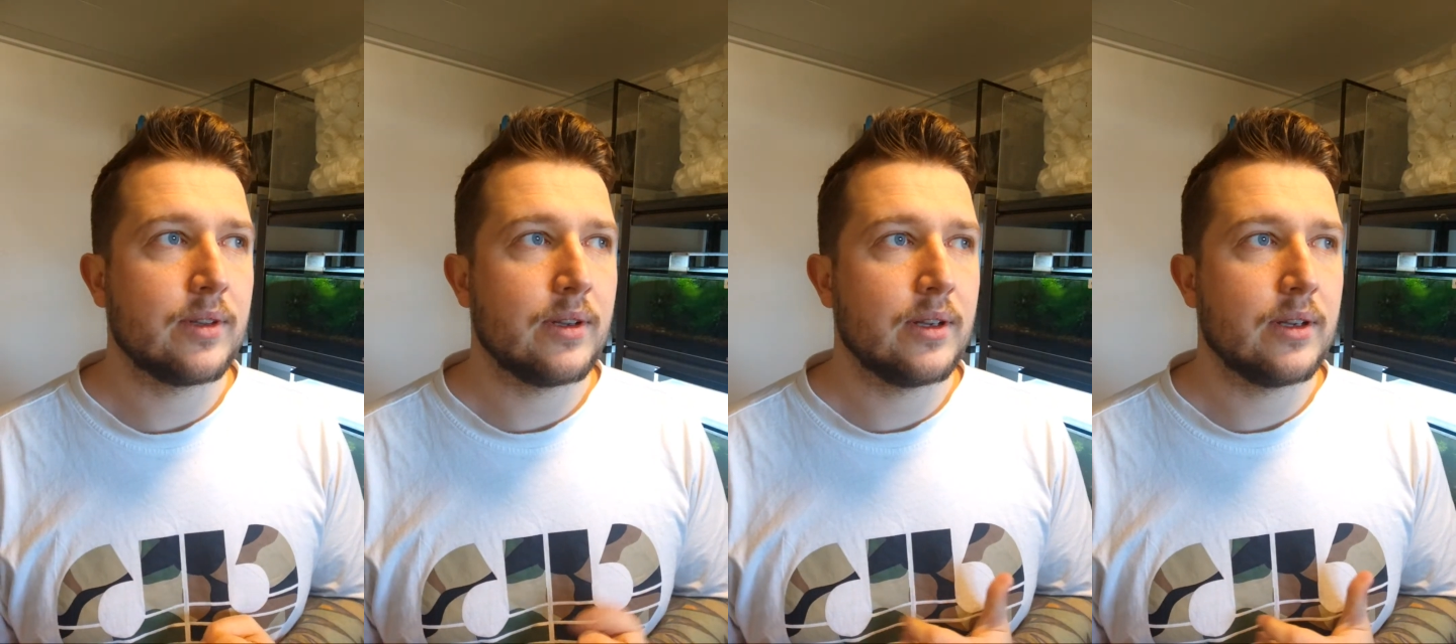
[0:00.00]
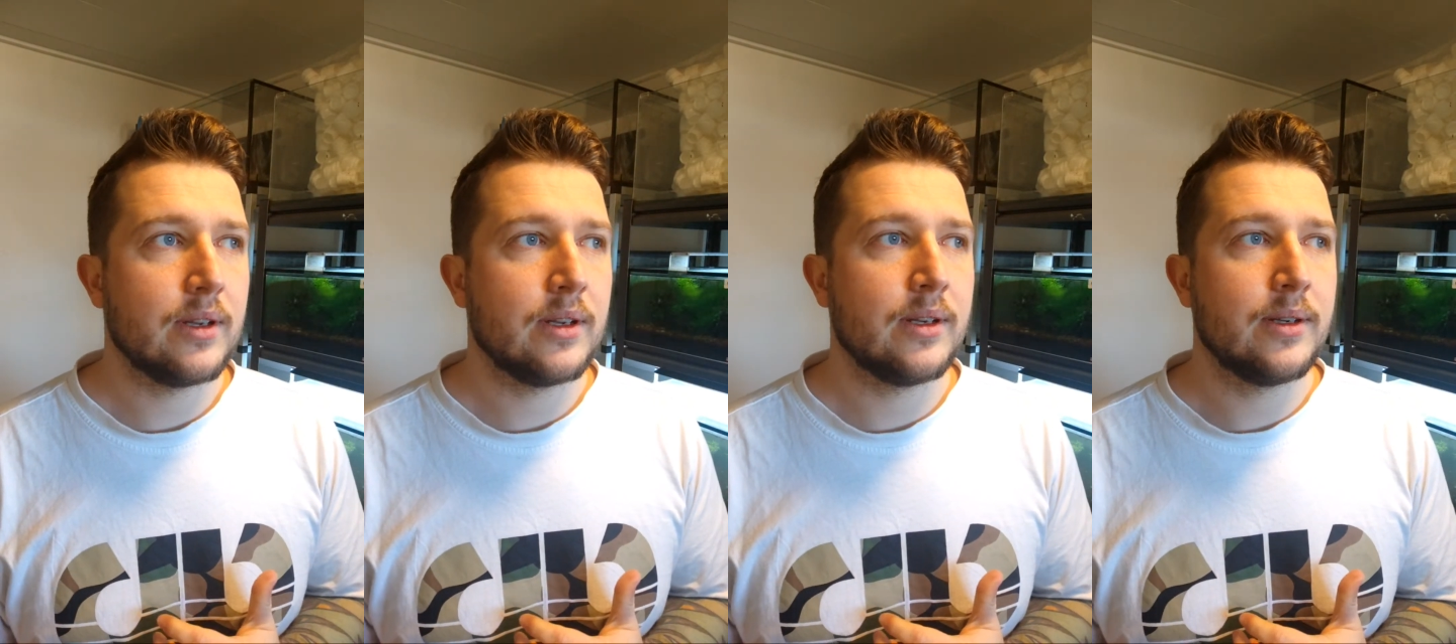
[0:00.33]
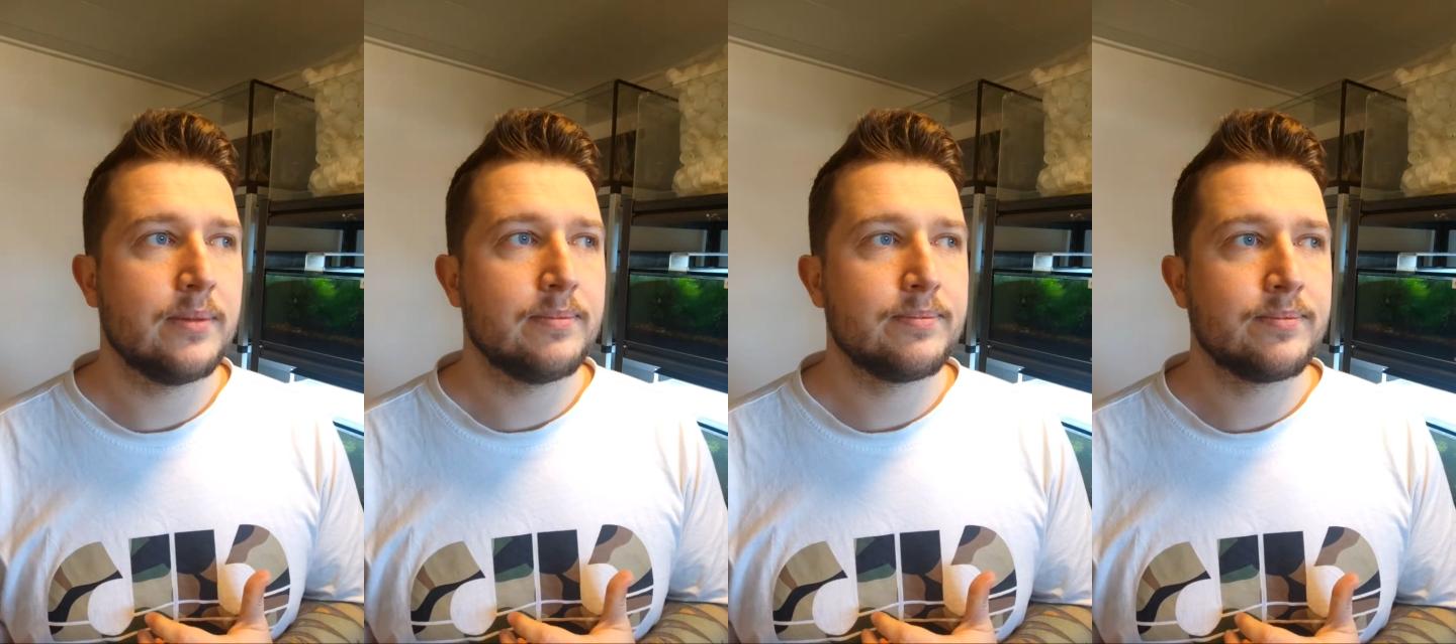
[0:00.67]

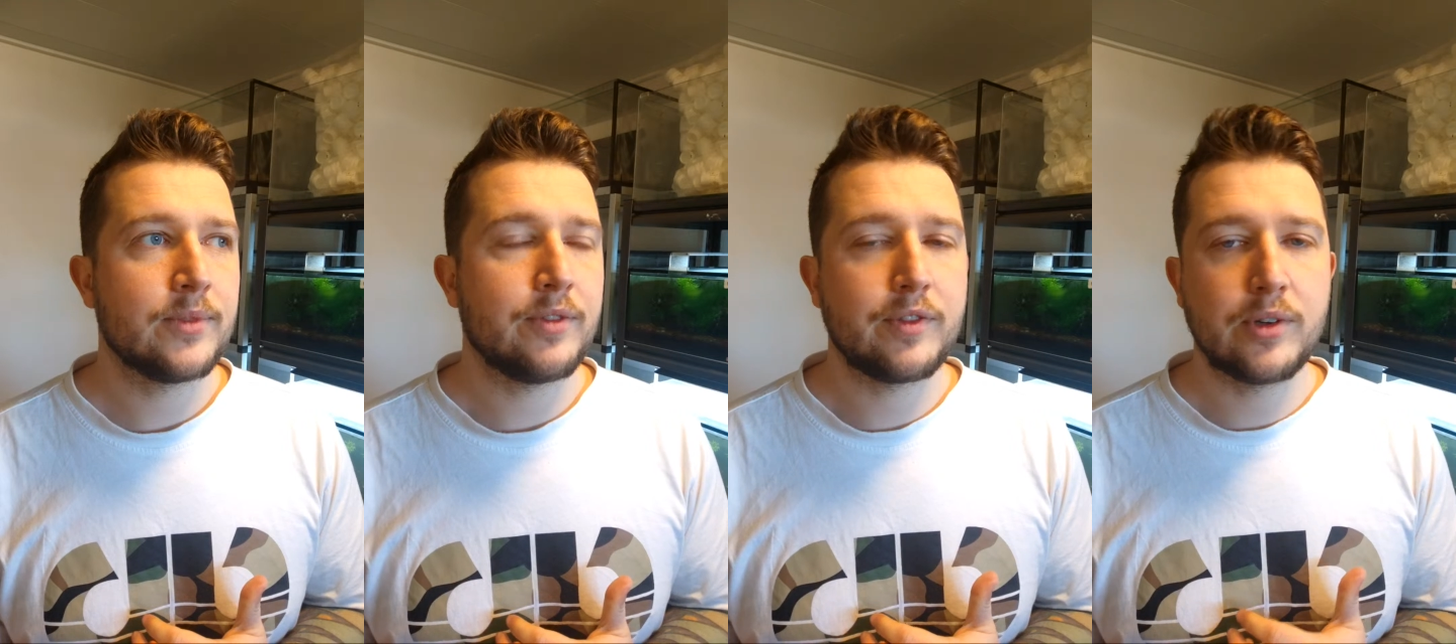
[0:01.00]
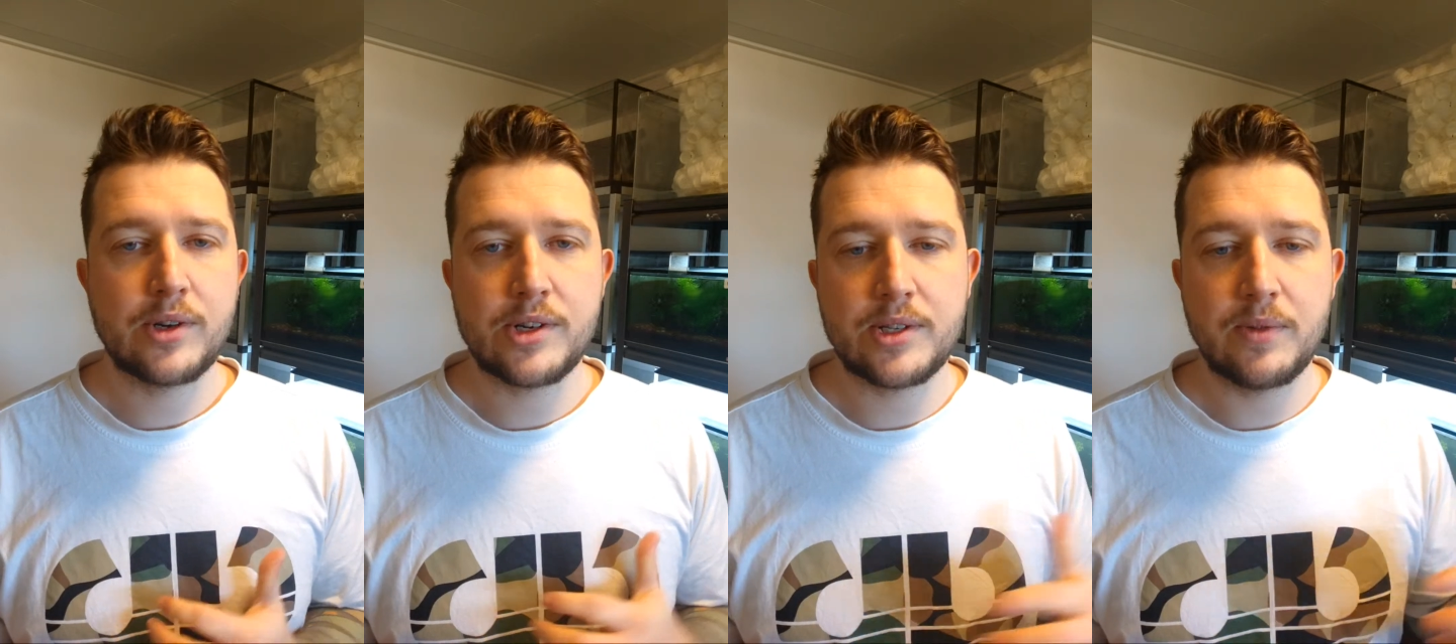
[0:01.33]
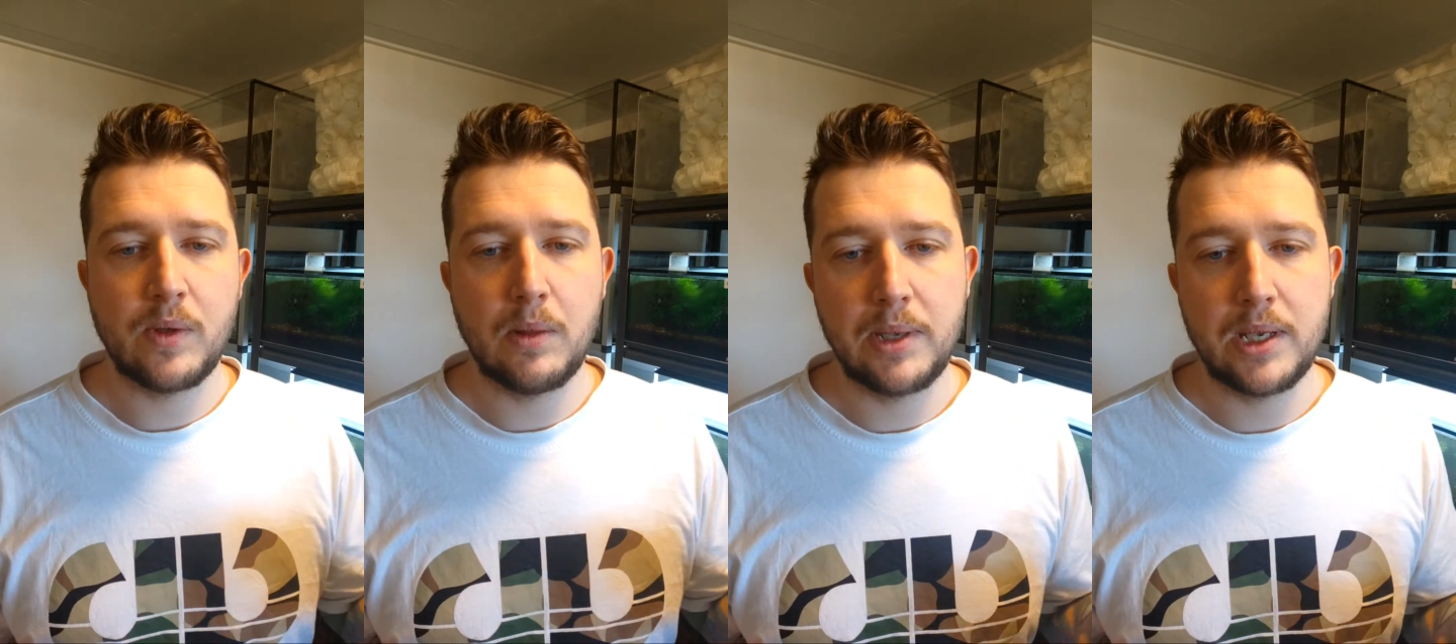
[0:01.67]
of course, there
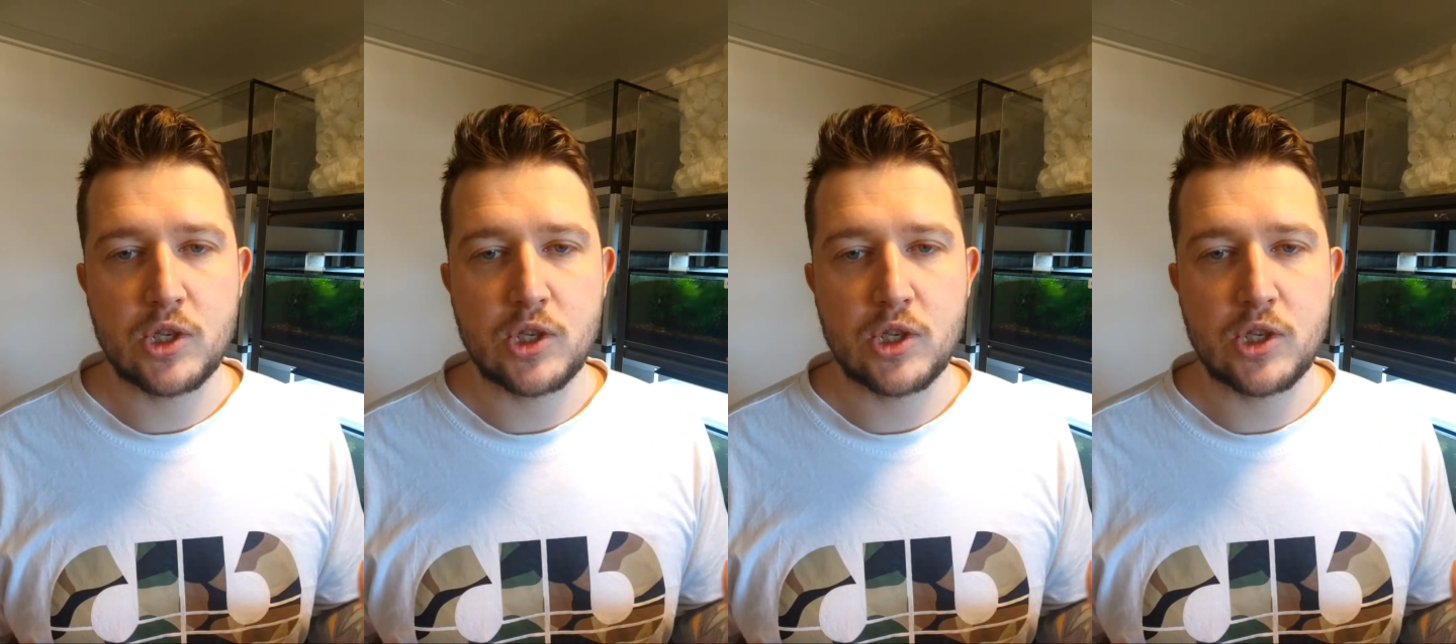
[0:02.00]
will be a